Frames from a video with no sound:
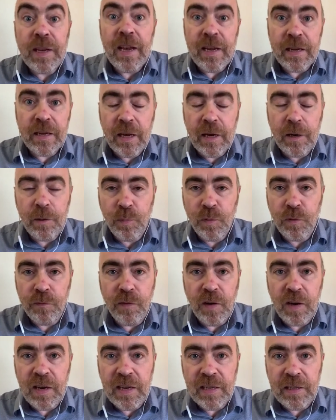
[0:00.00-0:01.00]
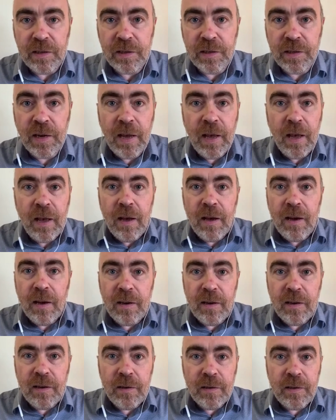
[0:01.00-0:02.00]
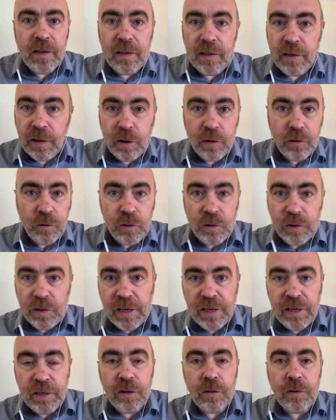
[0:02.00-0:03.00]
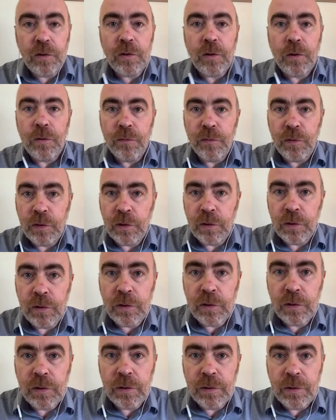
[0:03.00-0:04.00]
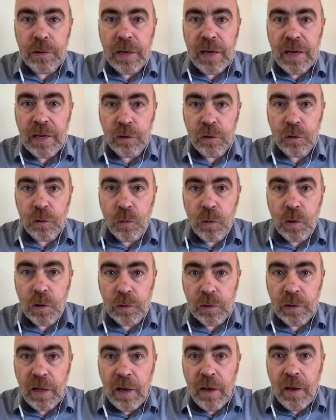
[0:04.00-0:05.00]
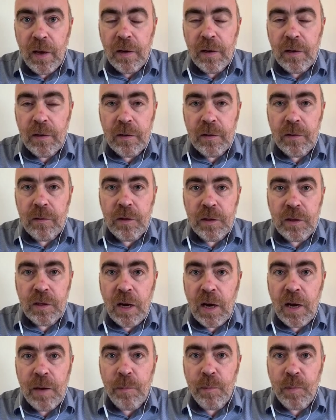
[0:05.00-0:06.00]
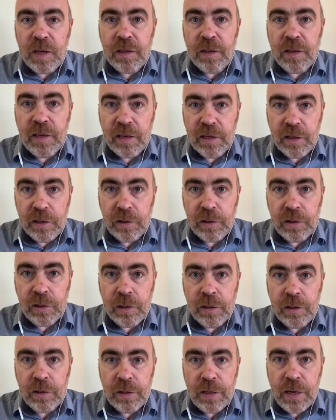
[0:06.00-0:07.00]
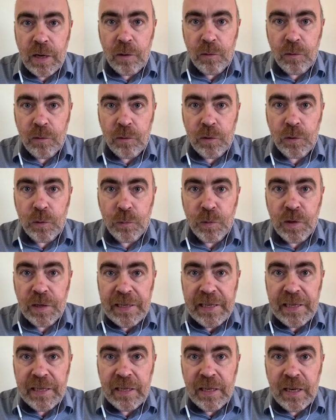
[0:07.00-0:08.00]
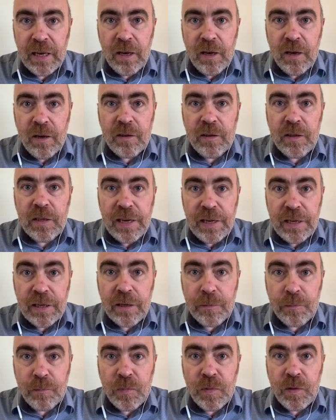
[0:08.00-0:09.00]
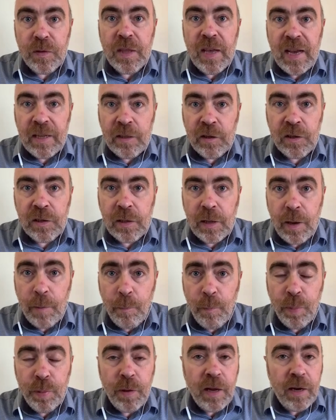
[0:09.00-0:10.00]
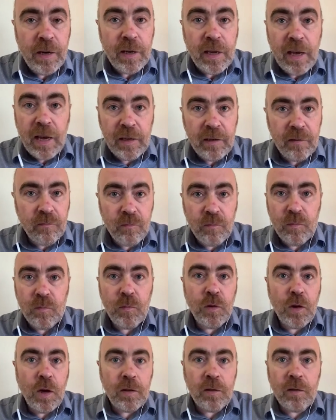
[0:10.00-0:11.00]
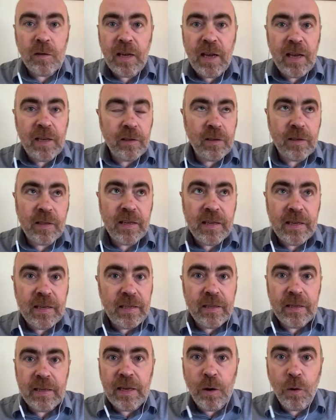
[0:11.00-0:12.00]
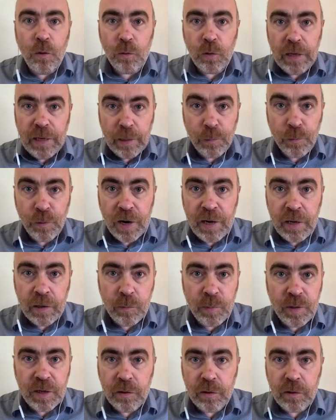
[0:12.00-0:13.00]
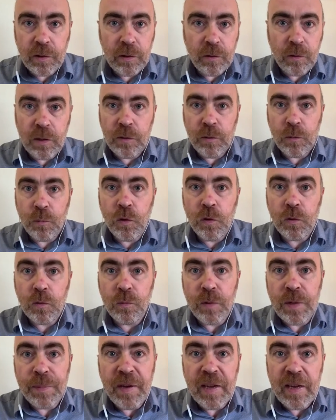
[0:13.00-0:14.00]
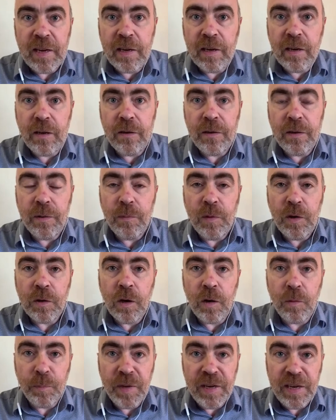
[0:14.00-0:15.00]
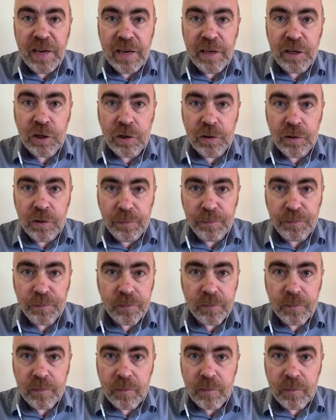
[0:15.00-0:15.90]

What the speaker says: a care provider, teleconsultation services, and so on. The time, I think, is now to really take that step, and again, not as the holy grail, because it will remain a combination